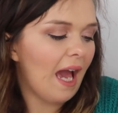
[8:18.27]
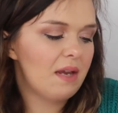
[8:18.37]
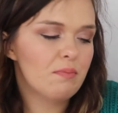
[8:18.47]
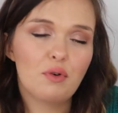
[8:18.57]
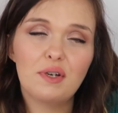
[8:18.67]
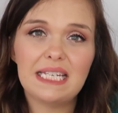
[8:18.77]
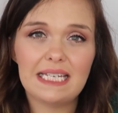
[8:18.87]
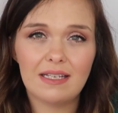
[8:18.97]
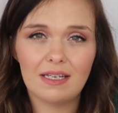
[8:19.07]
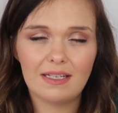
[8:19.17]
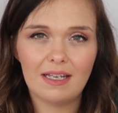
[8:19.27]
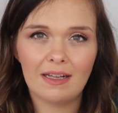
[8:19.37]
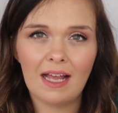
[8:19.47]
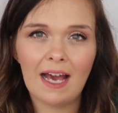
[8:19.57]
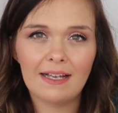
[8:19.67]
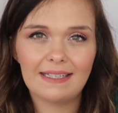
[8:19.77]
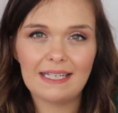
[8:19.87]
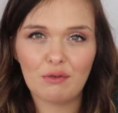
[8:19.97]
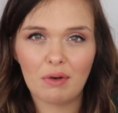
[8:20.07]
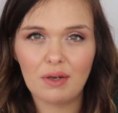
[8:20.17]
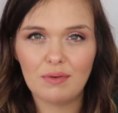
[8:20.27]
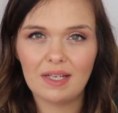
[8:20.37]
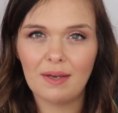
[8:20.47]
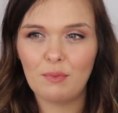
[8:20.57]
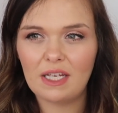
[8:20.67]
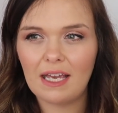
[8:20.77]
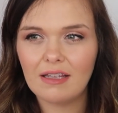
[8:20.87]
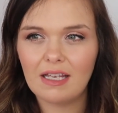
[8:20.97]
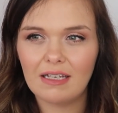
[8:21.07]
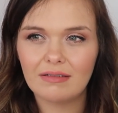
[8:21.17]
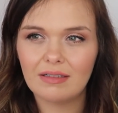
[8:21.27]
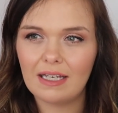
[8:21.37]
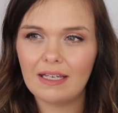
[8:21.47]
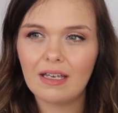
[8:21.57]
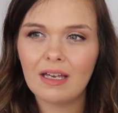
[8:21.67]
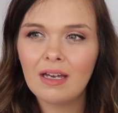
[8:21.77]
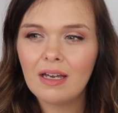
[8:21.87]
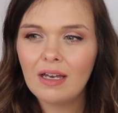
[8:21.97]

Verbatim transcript: I am pretty certain that as he grows and we get things like,